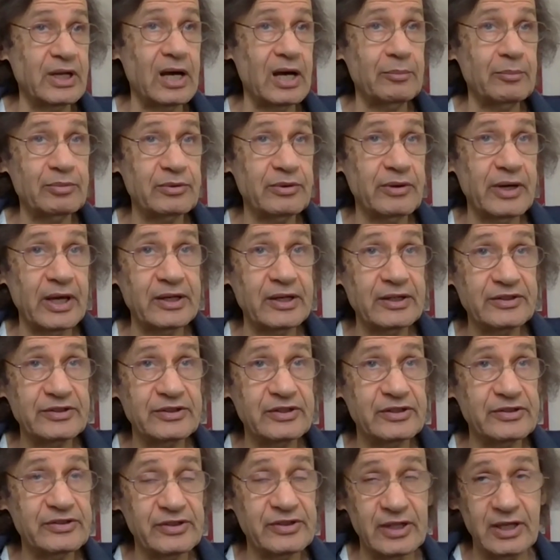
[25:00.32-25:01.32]
operatic
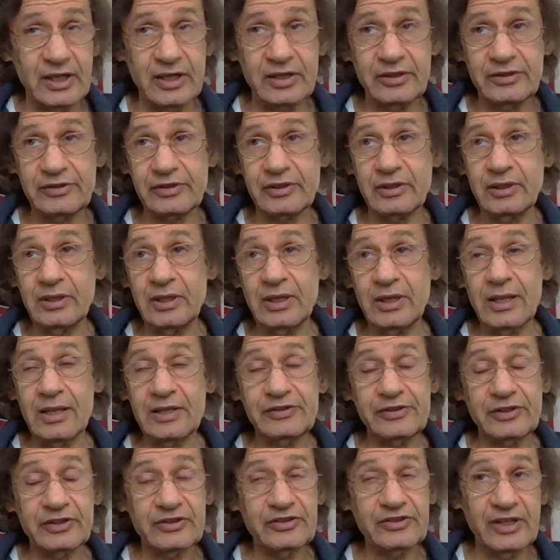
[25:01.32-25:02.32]
success.
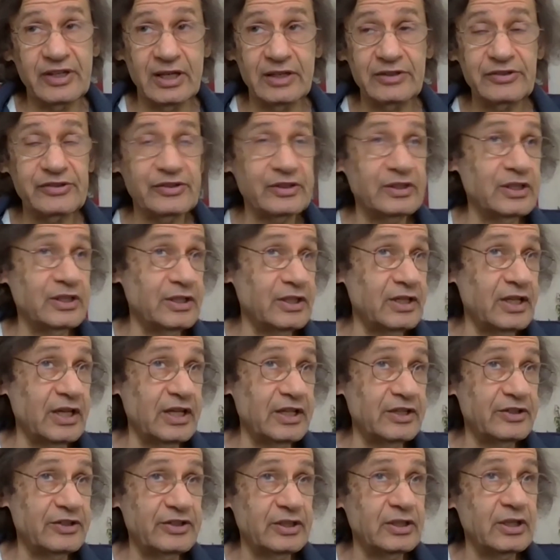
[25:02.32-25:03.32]
And then in
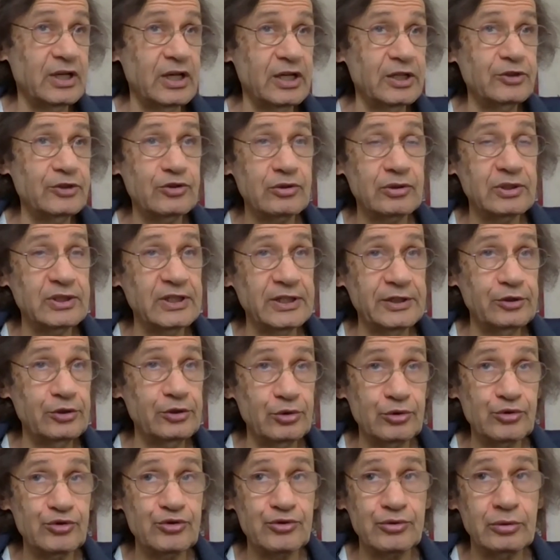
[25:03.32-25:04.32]
1800, Les
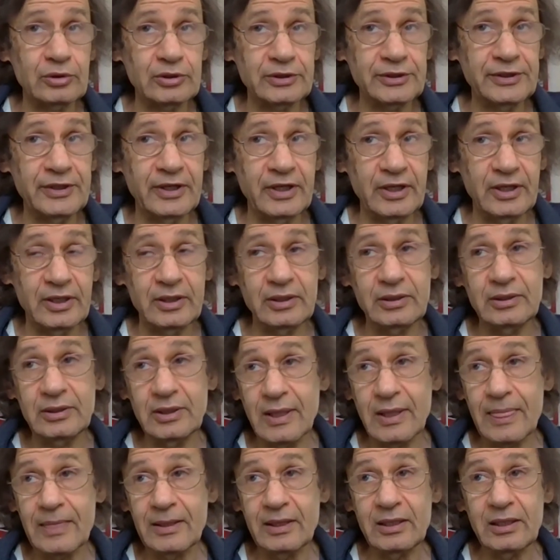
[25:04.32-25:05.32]
Deux Journées,
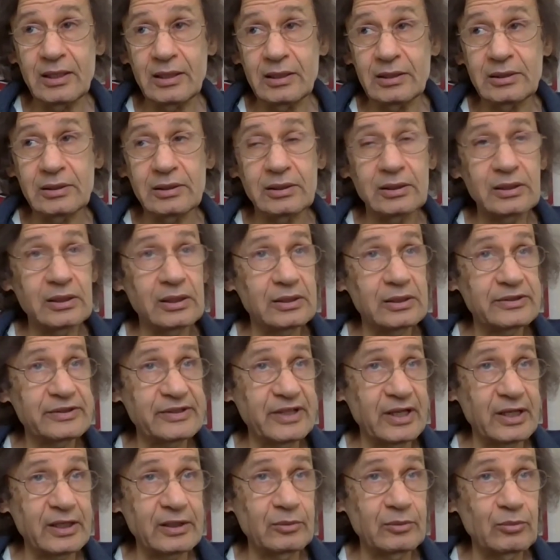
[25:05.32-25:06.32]
a
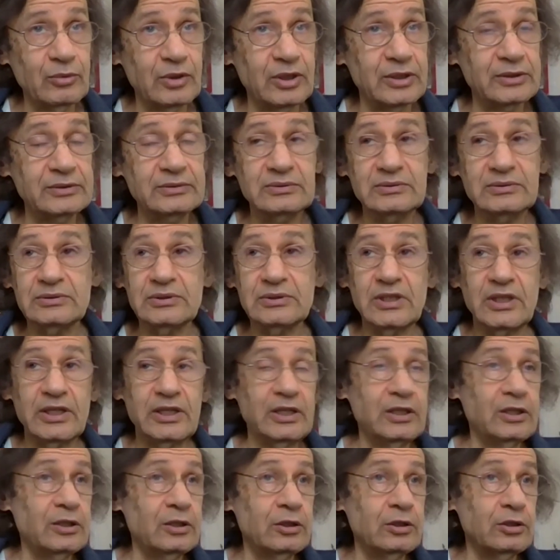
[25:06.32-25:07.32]
second one.
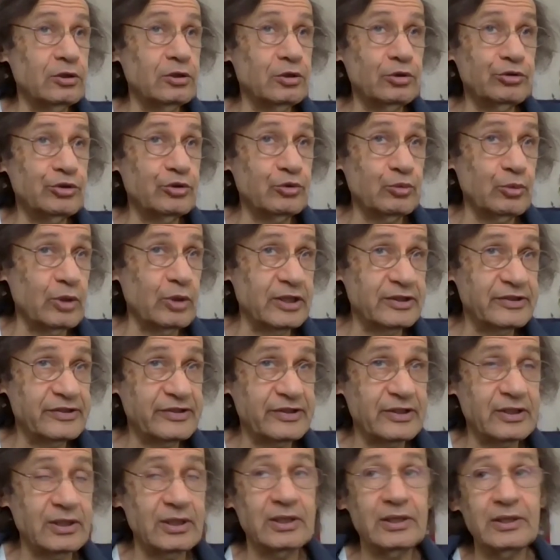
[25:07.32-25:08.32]
In
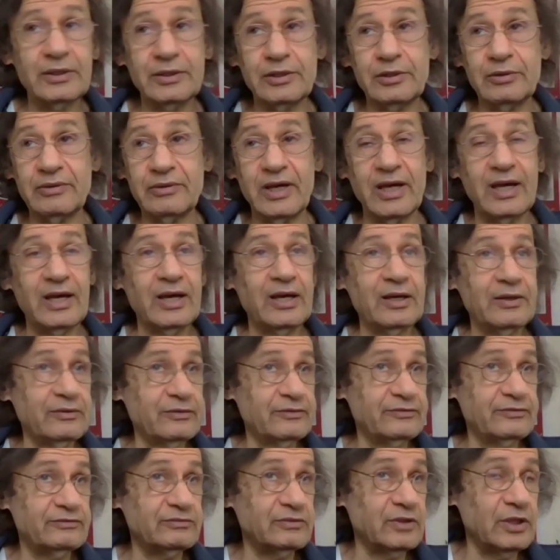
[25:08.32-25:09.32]
Lodoiska, you
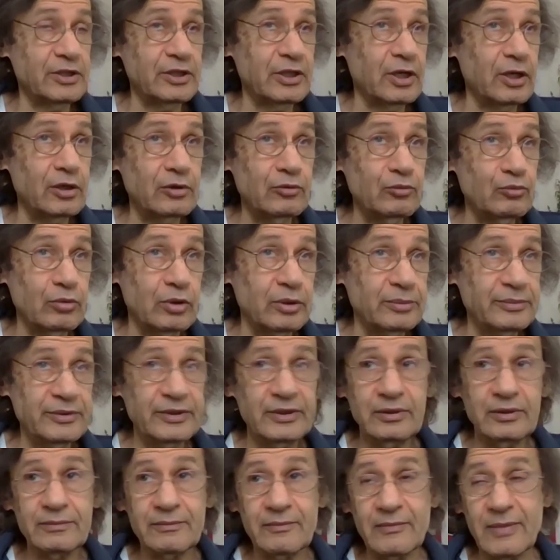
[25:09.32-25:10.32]
have a young
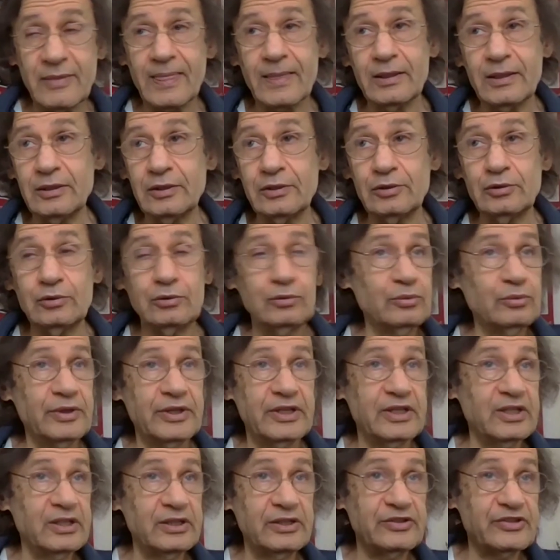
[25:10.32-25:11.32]
woman who
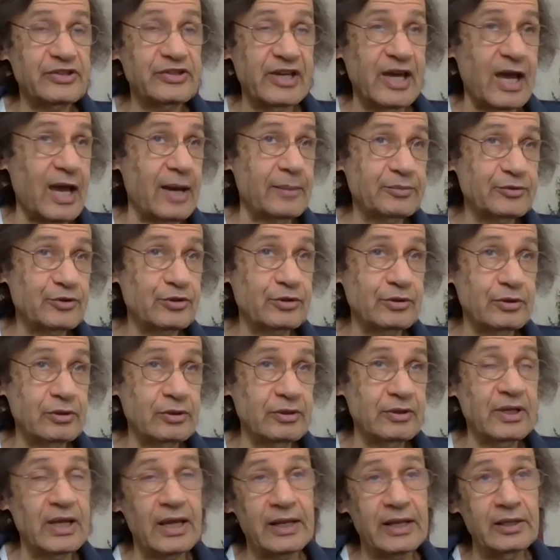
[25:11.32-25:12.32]
is
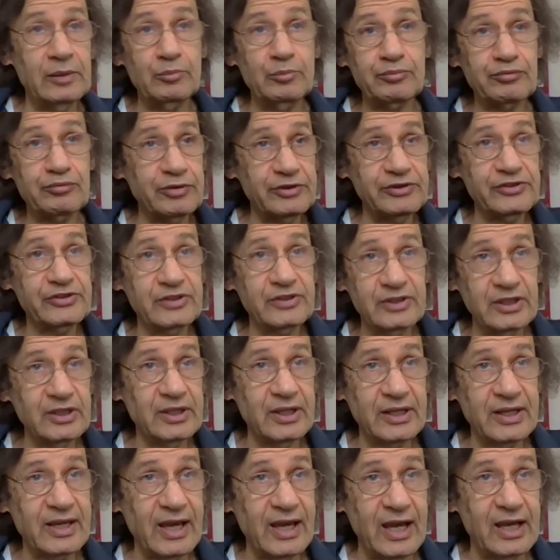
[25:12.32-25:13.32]
captured and imprisoned in
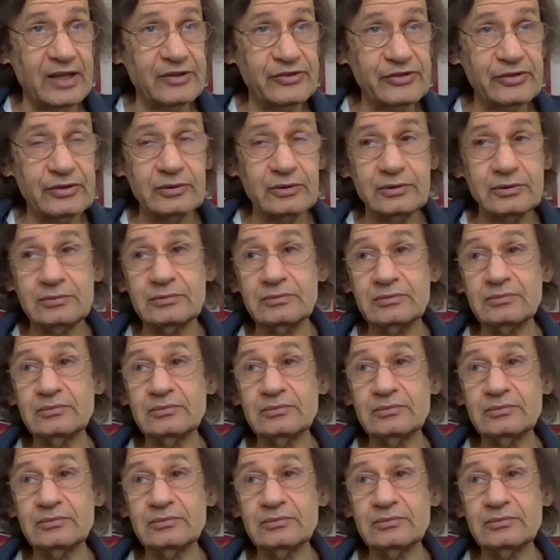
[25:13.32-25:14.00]
a castle.